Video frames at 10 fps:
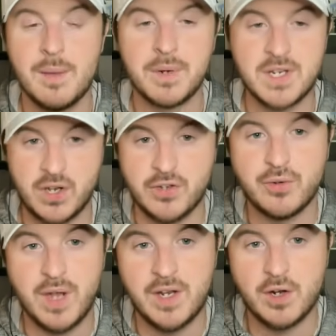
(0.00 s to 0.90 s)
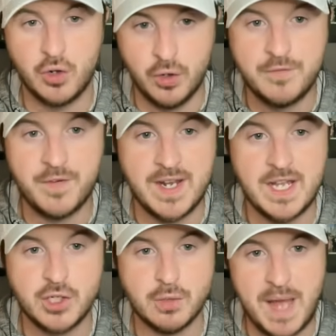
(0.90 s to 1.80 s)
But he's also gotten a good
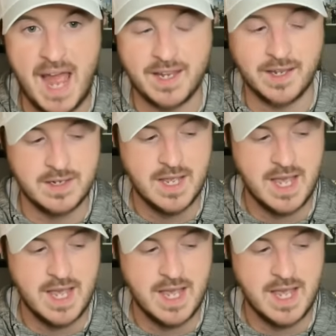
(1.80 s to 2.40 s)
financial backing.